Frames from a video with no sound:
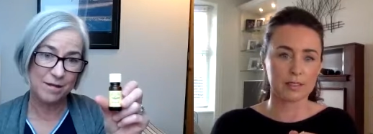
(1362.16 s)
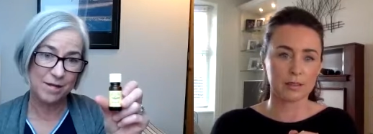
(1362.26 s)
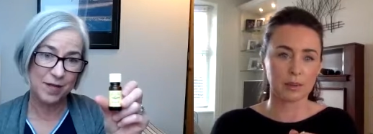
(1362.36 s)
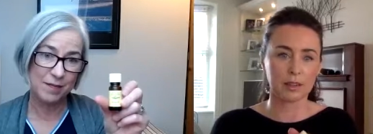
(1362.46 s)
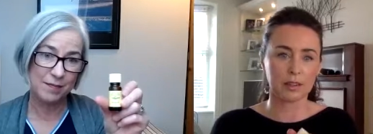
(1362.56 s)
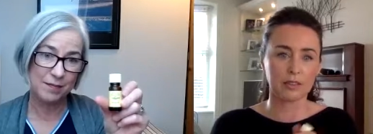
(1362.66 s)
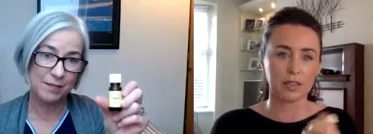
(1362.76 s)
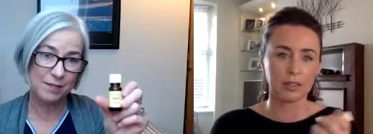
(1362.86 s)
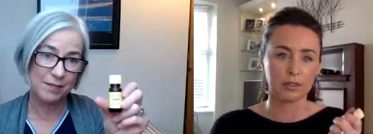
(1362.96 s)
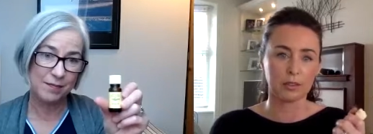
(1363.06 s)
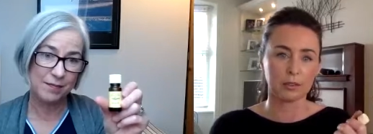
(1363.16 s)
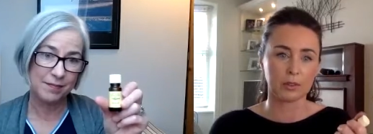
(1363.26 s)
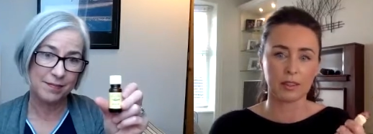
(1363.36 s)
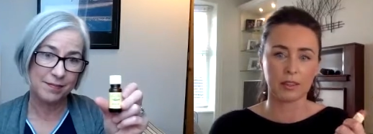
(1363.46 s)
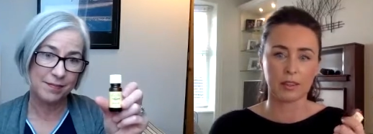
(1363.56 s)
Speaker 1: as well, aren't they? You know, they're quite
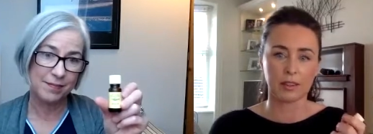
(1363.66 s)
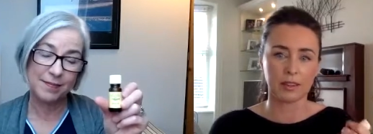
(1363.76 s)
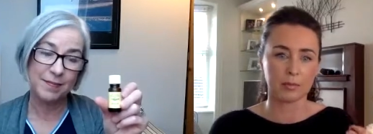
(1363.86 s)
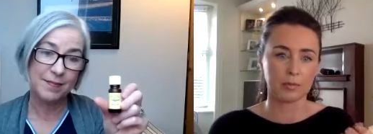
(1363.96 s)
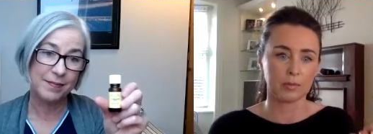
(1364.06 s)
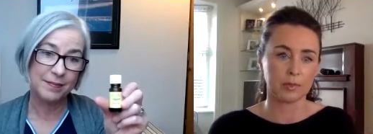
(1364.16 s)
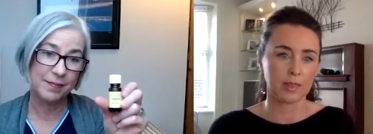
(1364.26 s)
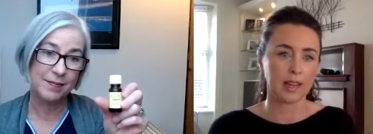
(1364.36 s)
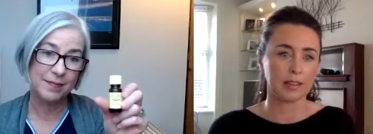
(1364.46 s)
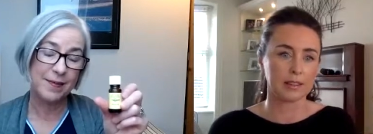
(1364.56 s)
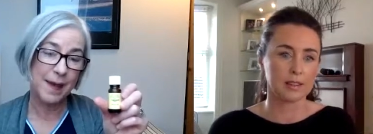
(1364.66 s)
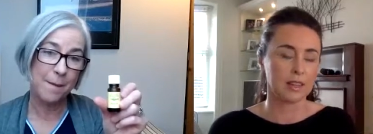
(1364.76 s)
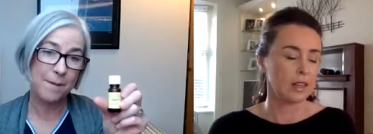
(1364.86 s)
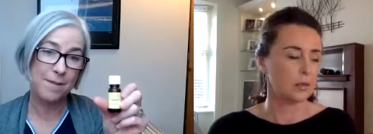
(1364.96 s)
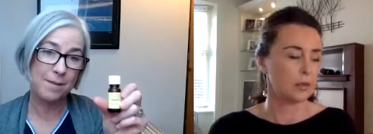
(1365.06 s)
thick um, glass, yeah.
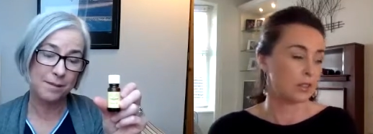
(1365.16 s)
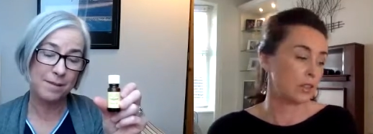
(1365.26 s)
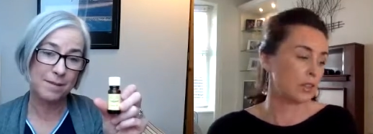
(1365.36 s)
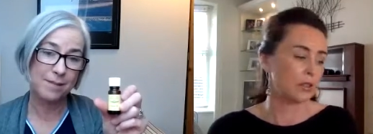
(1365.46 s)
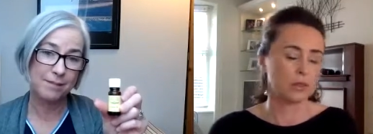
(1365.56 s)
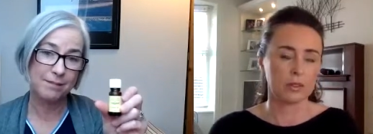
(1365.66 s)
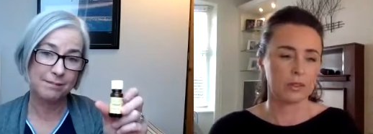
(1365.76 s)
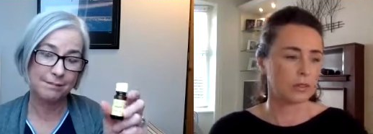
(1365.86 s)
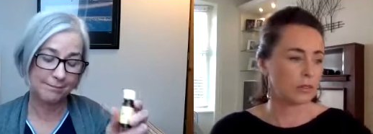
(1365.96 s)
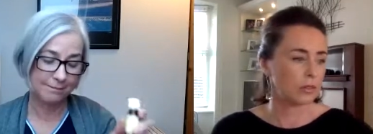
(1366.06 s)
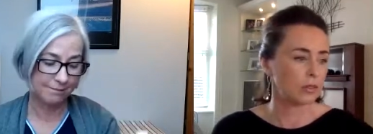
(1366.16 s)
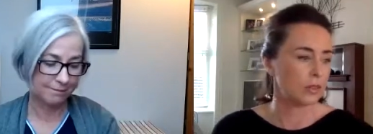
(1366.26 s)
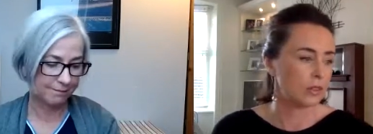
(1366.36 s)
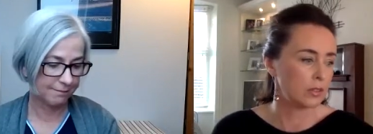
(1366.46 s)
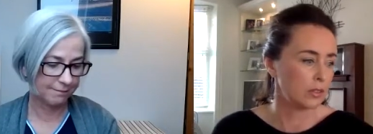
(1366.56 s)
which, you know, they're, they're,
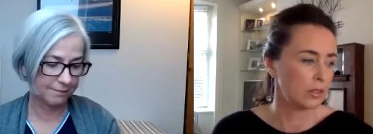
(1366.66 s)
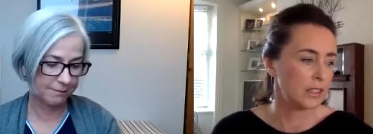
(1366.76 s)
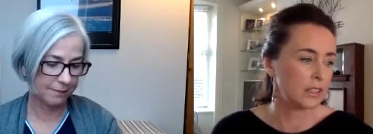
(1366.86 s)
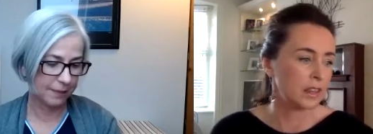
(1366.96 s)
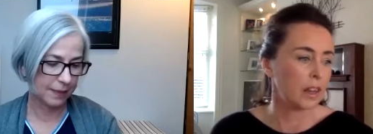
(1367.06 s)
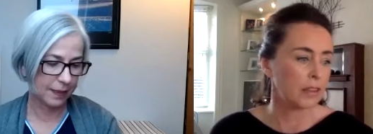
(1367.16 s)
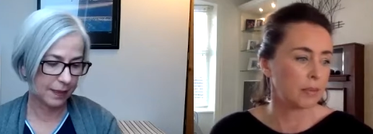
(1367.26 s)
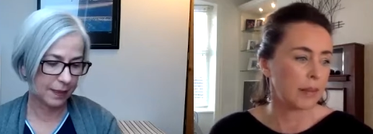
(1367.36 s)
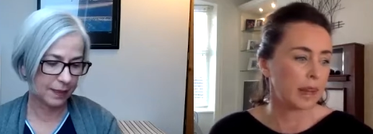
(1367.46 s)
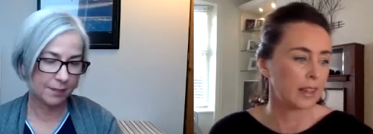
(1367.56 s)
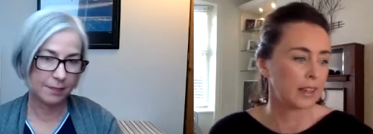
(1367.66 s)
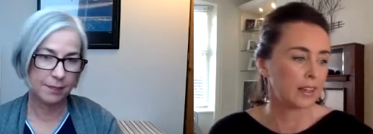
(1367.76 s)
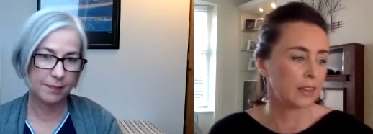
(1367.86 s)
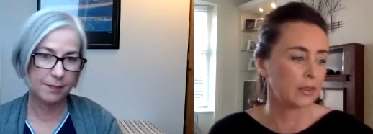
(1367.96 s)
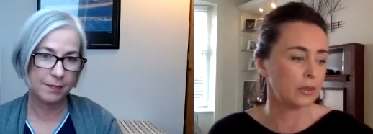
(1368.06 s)
they don't need a lot of packing, you
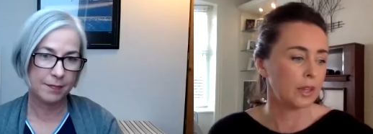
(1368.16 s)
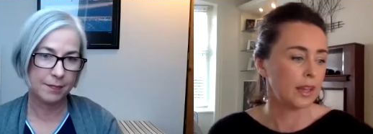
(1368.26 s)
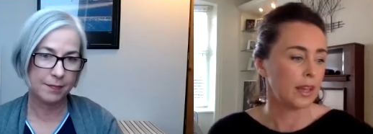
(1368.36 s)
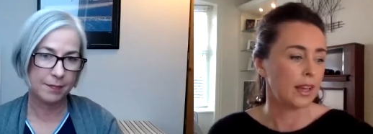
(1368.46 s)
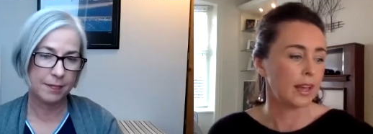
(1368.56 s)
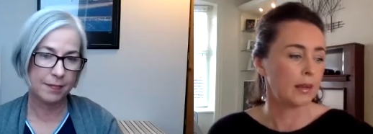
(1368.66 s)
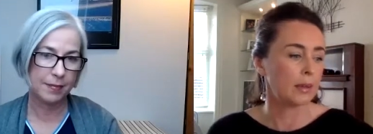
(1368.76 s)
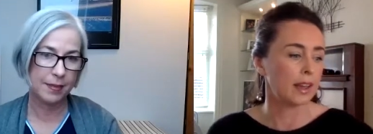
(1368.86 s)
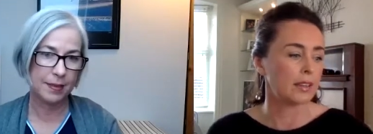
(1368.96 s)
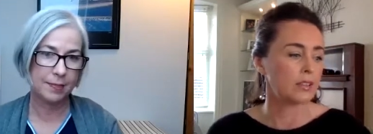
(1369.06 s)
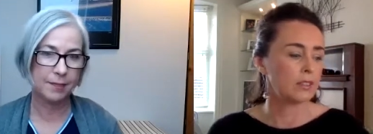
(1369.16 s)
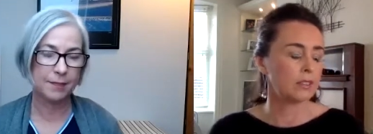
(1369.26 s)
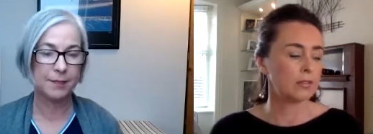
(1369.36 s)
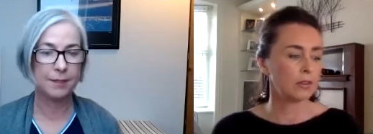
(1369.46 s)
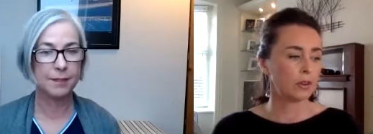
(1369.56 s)
know. Um, and
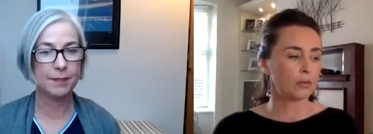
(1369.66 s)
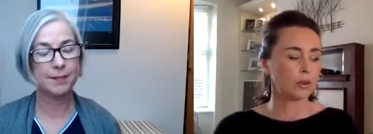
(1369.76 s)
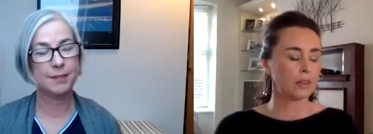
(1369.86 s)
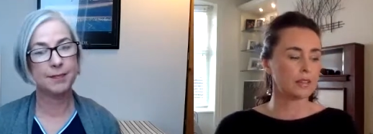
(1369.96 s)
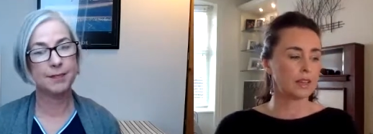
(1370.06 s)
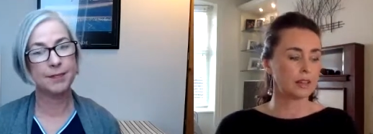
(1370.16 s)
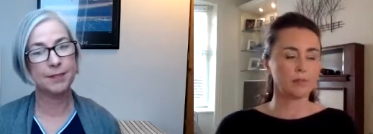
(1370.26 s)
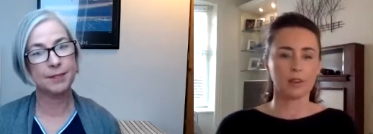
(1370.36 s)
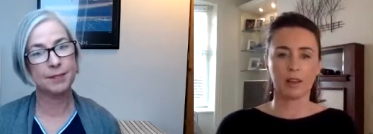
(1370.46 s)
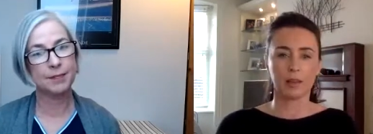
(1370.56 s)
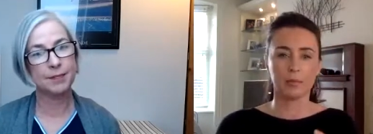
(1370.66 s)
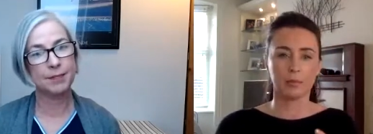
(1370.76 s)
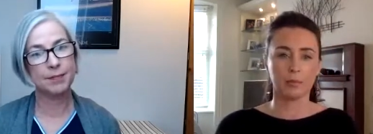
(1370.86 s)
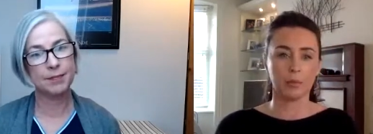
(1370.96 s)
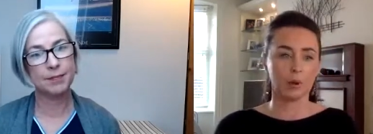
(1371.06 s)
for myself, I
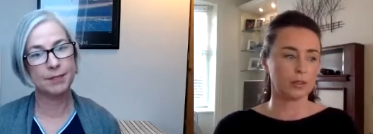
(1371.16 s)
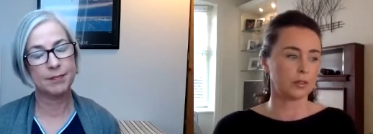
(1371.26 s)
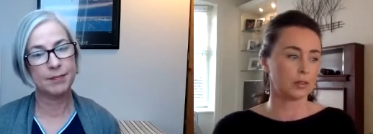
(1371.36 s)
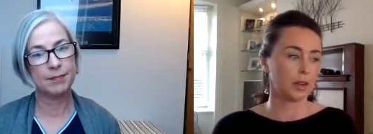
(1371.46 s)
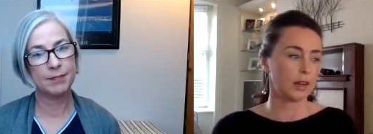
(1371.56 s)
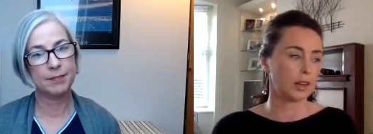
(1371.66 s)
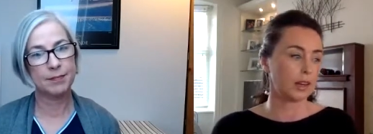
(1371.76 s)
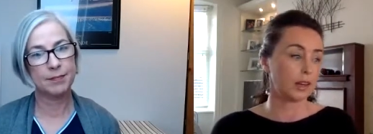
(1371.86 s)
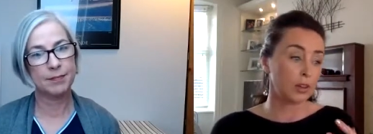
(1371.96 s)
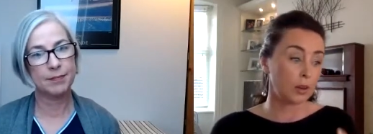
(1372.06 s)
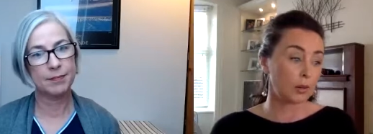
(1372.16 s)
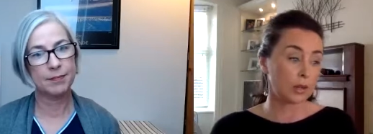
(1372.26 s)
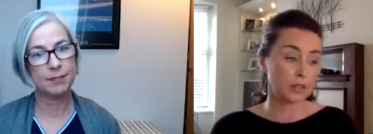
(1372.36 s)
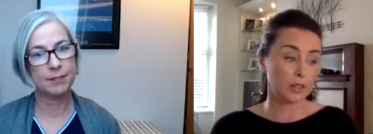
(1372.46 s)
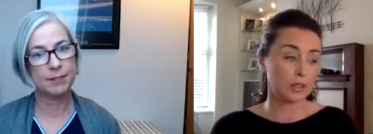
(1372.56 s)
bought, and I know I'm
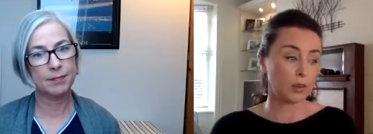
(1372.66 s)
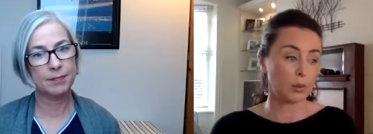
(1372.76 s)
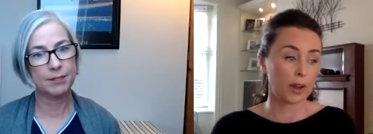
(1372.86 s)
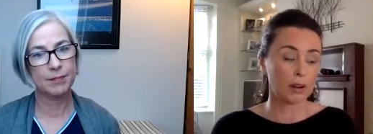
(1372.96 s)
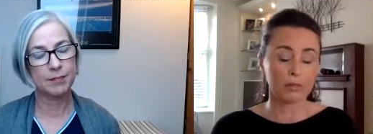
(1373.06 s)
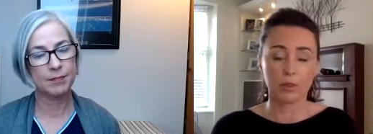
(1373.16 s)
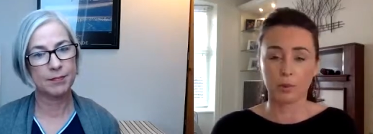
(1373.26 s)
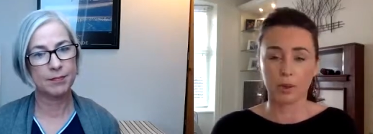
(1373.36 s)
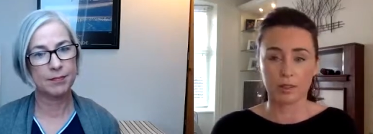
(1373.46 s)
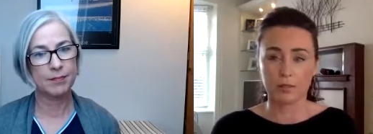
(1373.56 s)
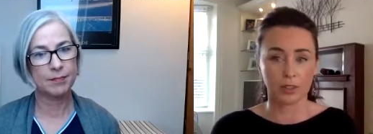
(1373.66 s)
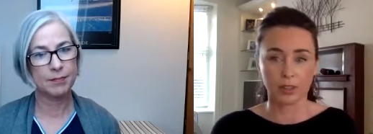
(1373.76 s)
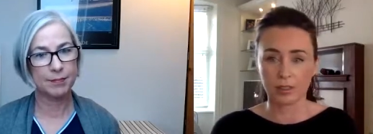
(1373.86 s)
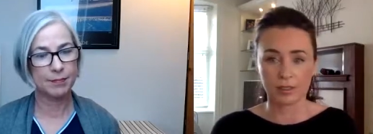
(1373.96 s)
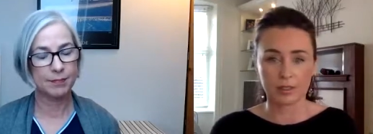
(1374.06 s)
actually aware of your products for
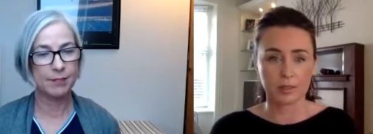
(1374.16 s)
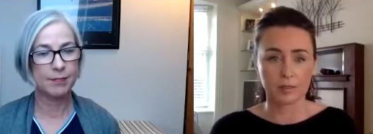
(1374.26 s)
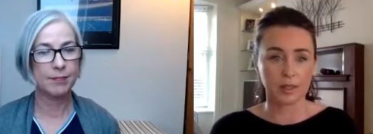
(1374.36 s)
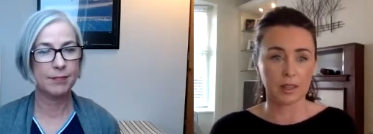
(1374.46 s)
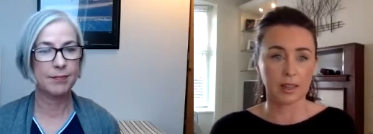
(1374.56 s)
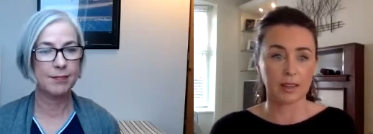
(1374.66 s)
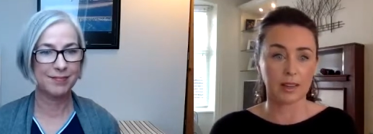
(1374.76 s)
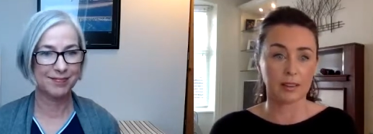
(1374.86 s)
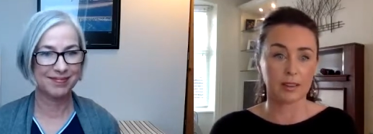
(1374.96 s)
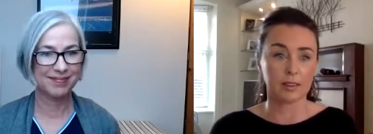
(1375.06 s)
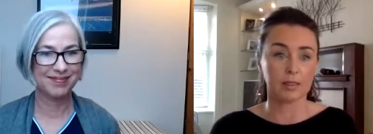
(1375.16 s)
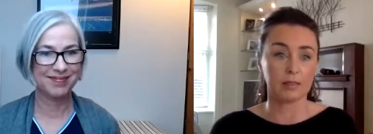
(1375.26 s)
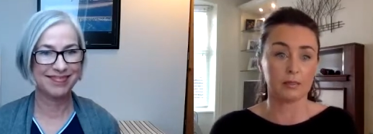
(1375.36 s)
years. I mean, they, uh, they're